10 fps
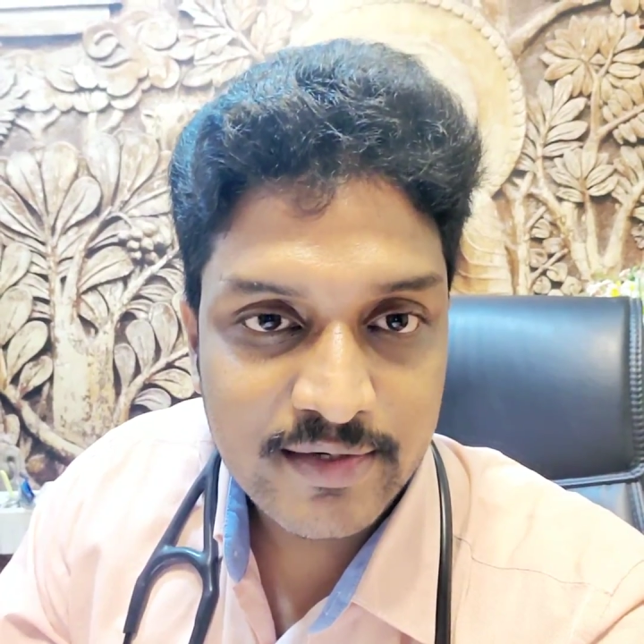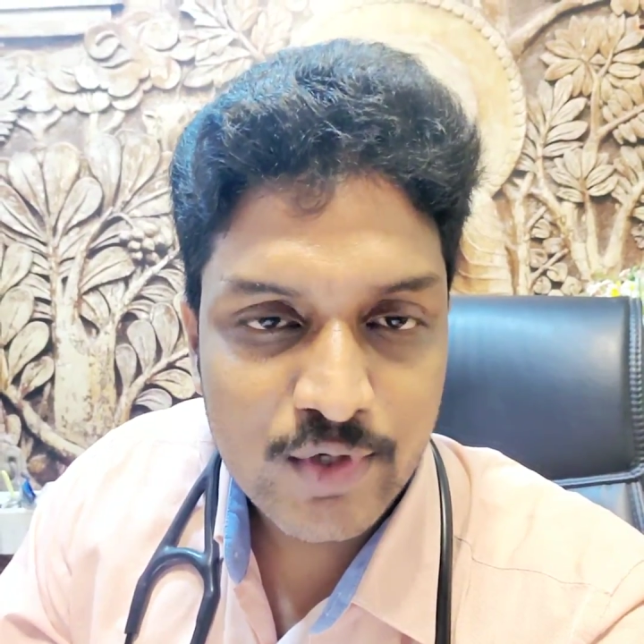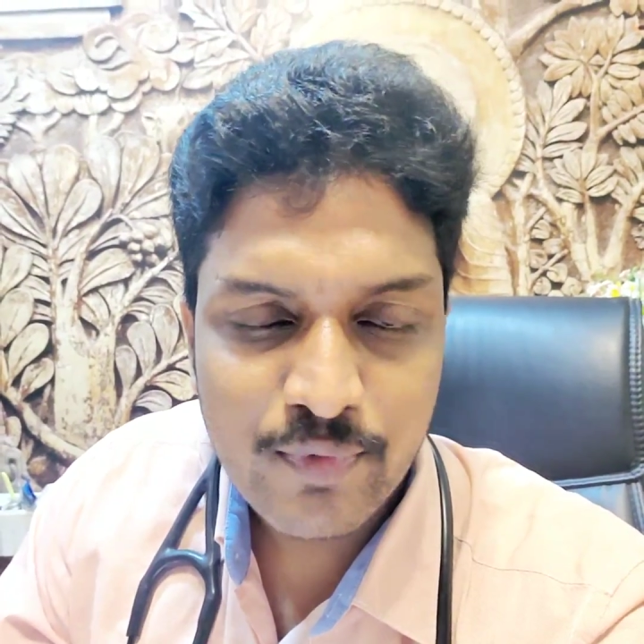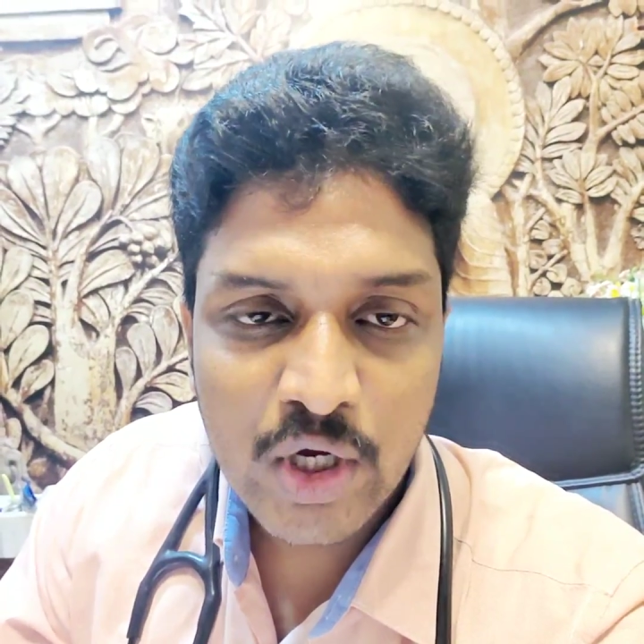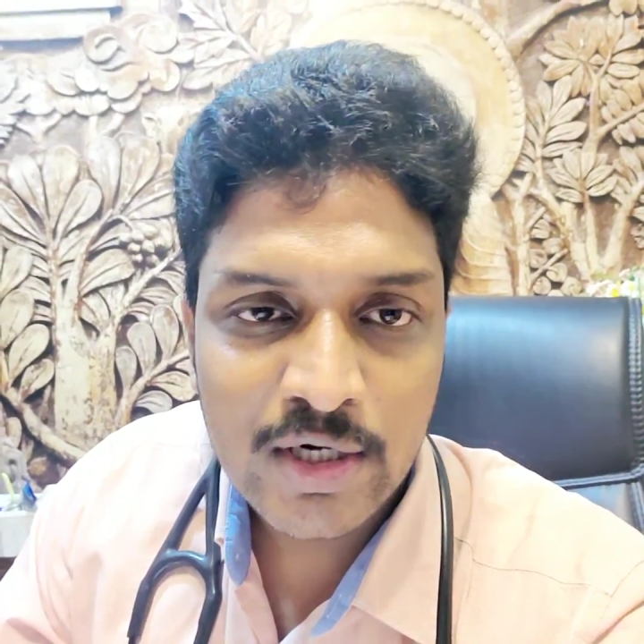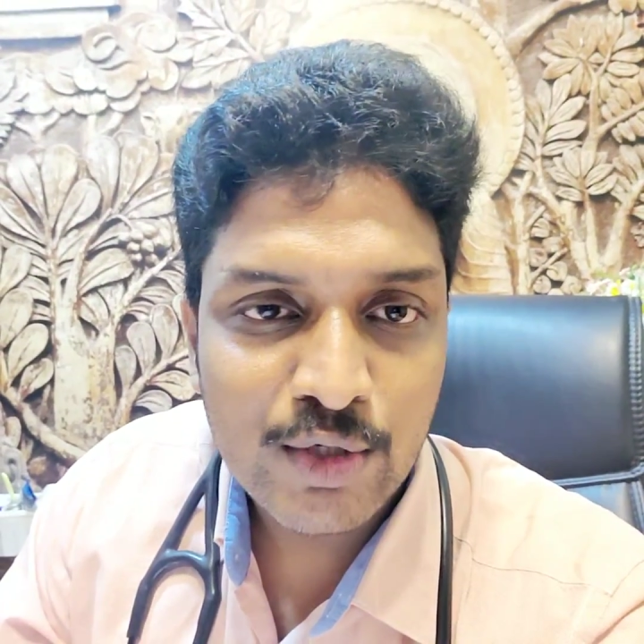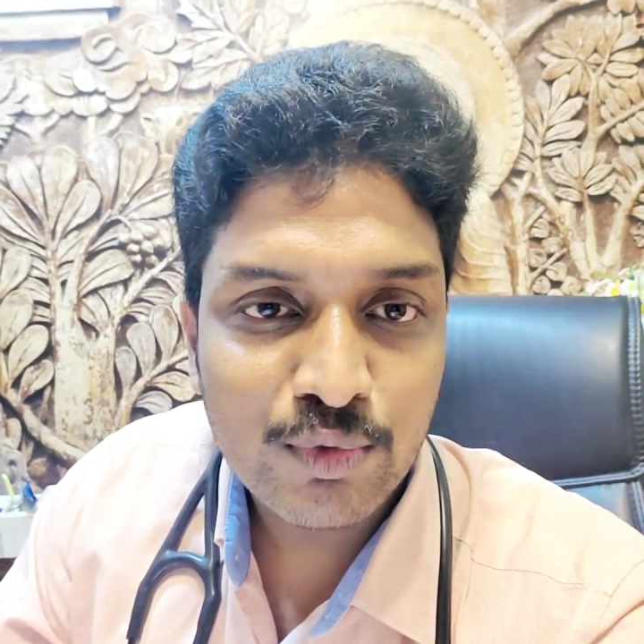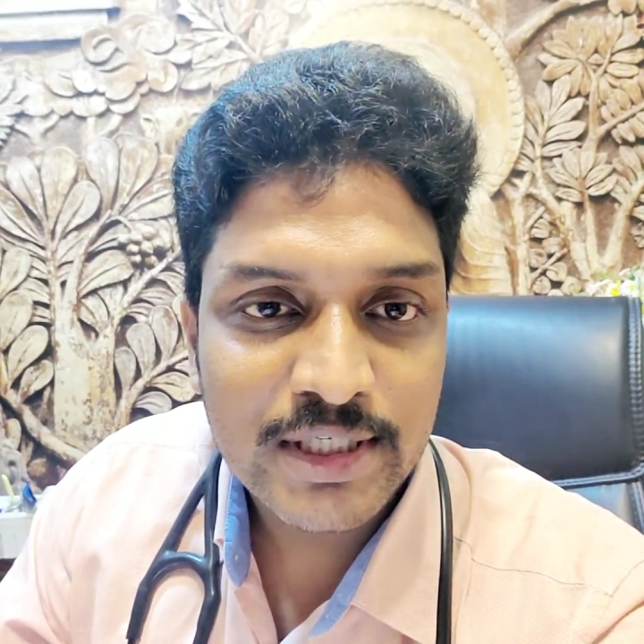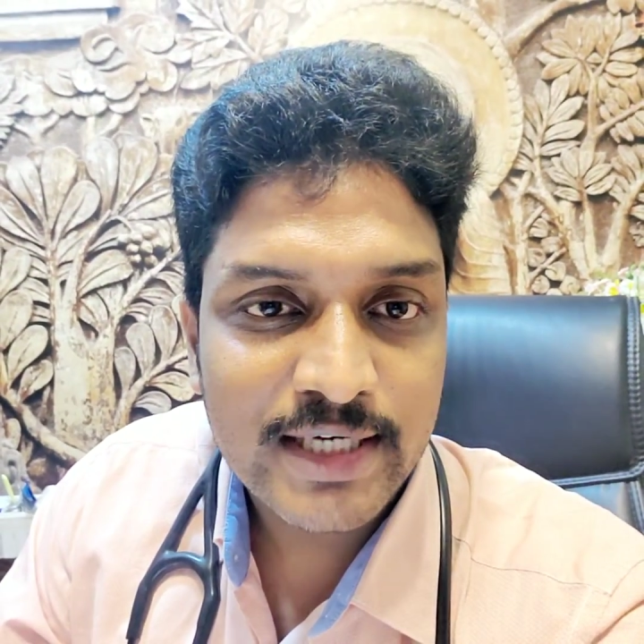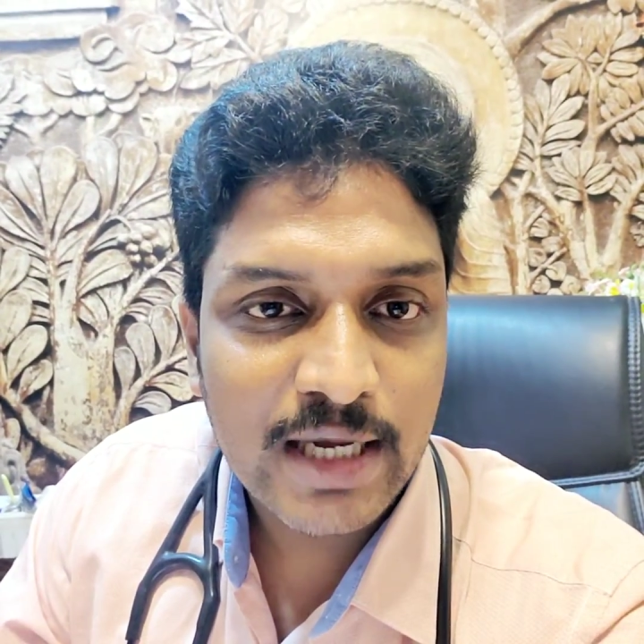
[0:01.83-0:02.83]
So we all knew
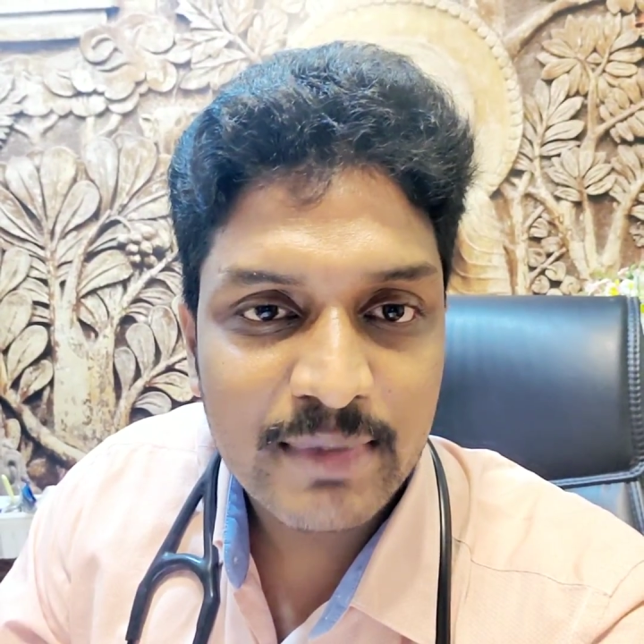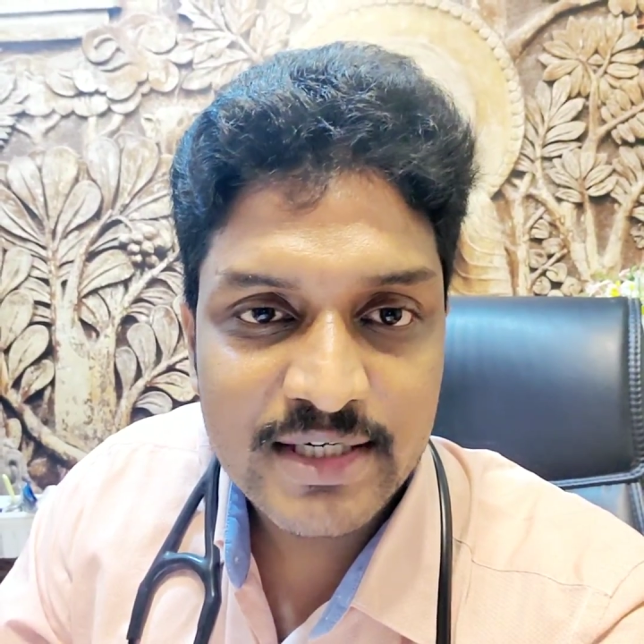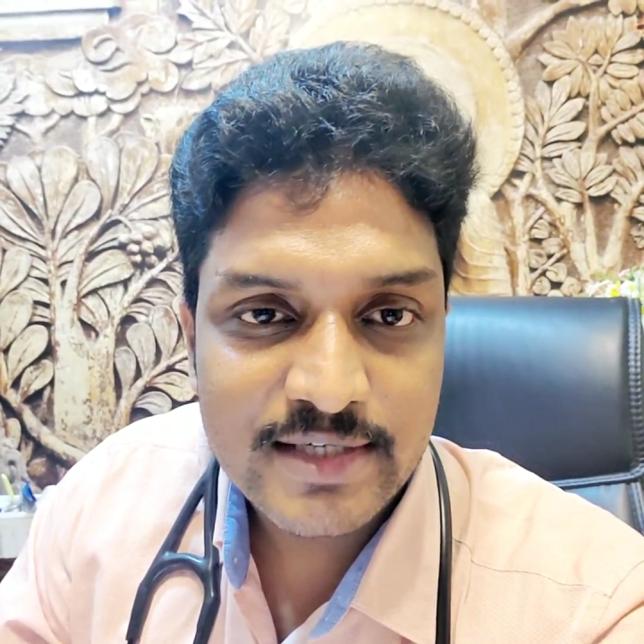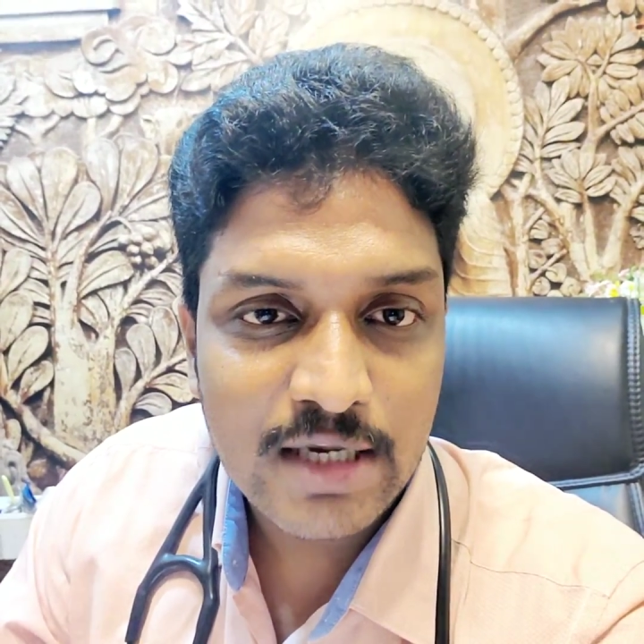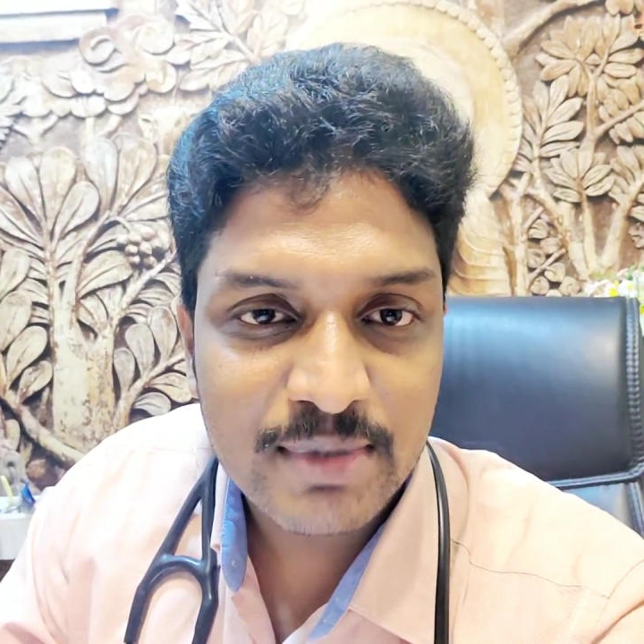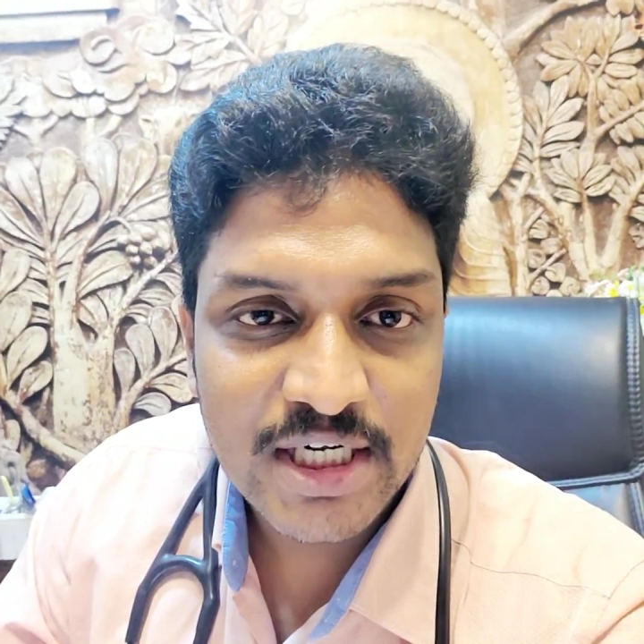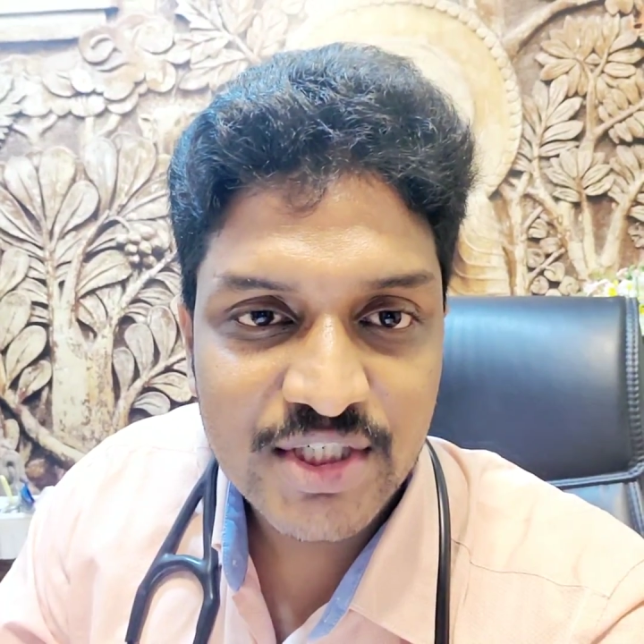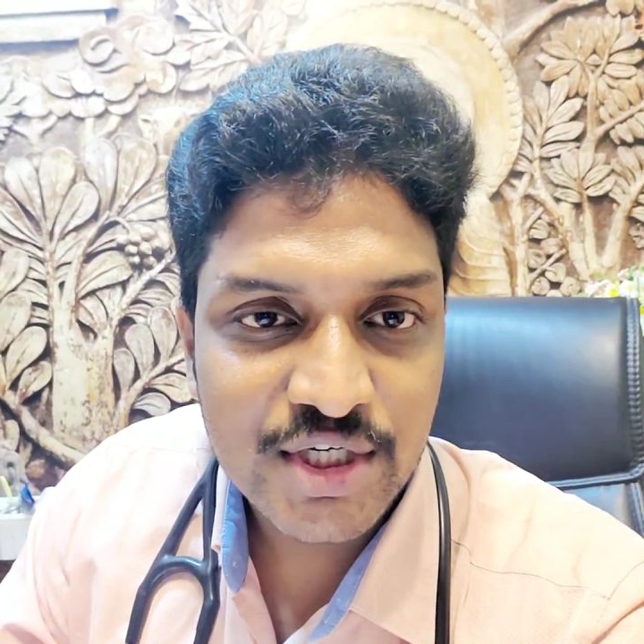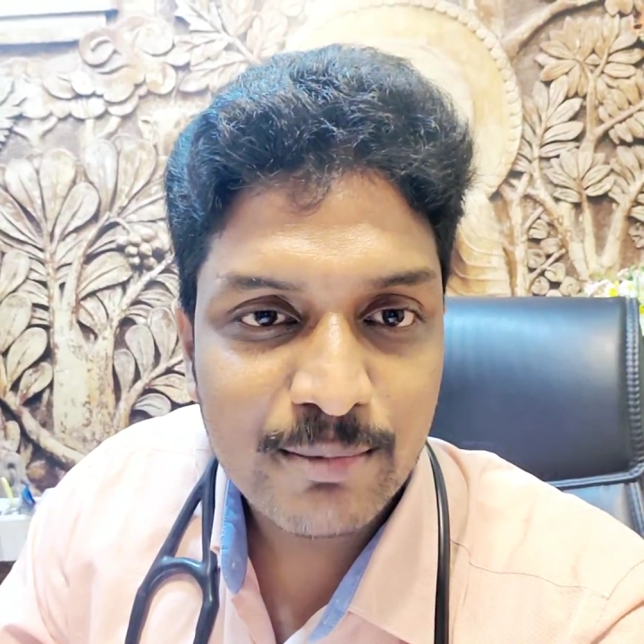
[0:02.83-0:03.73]
that diabetes, hypertension,